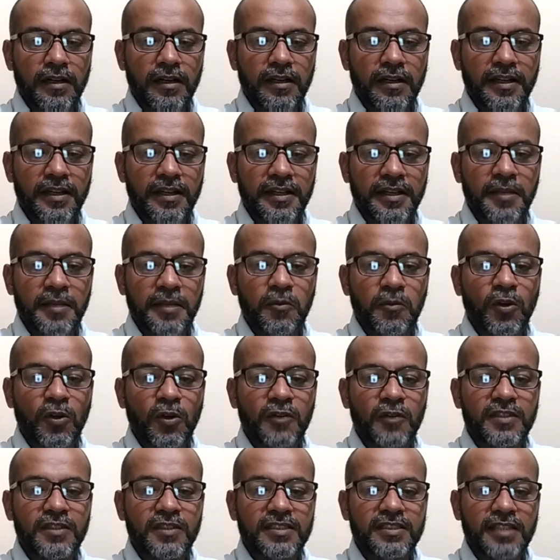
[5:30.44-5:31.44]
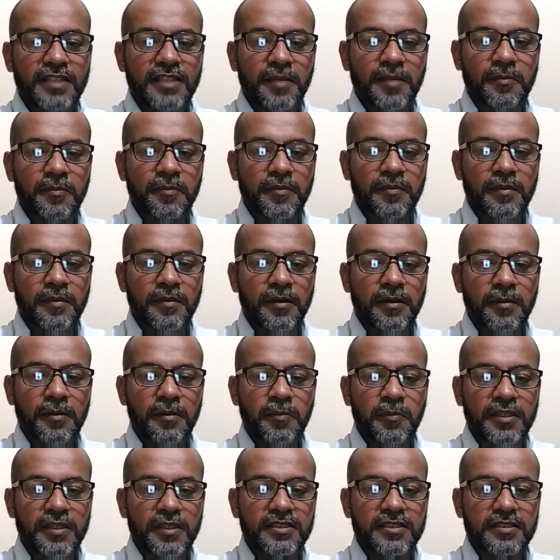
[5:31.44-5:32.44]
getting more of the same,
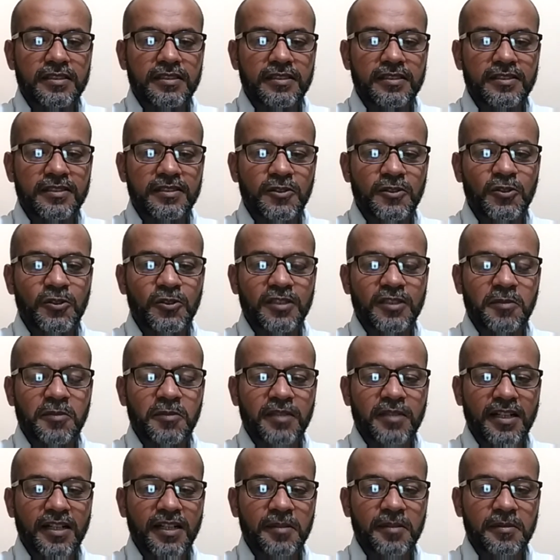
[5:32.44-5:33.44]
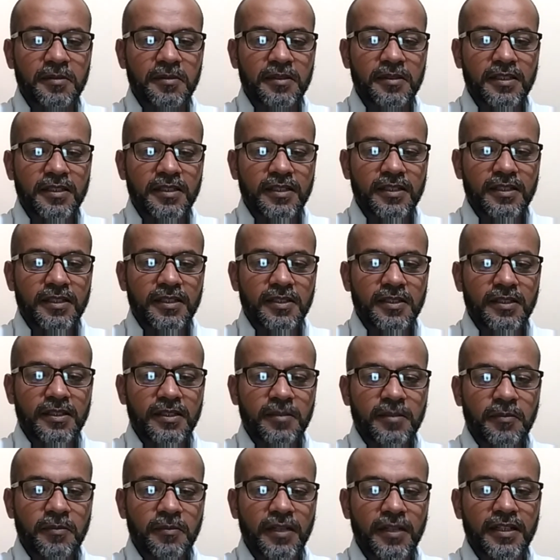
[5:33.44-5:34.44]
please do subscribe
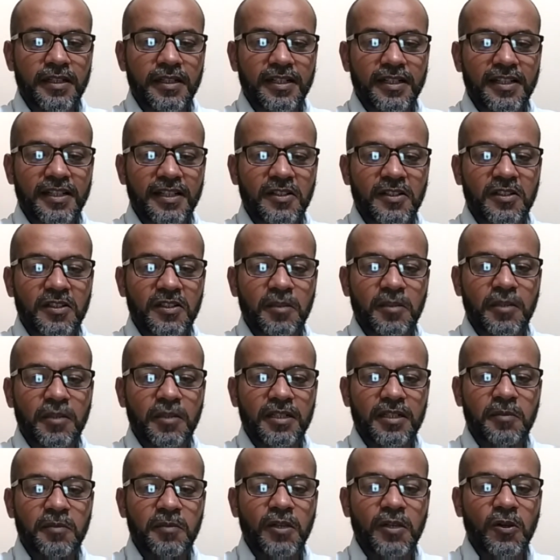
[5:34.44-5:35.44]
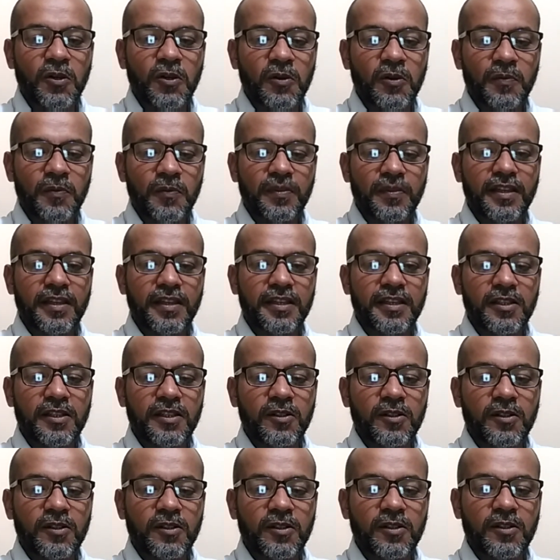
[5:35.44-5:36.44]
by clicking on the button below. Thank
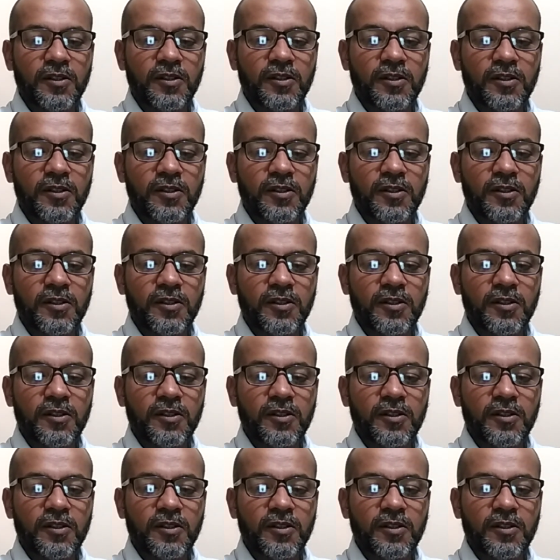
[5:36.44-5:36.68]
you.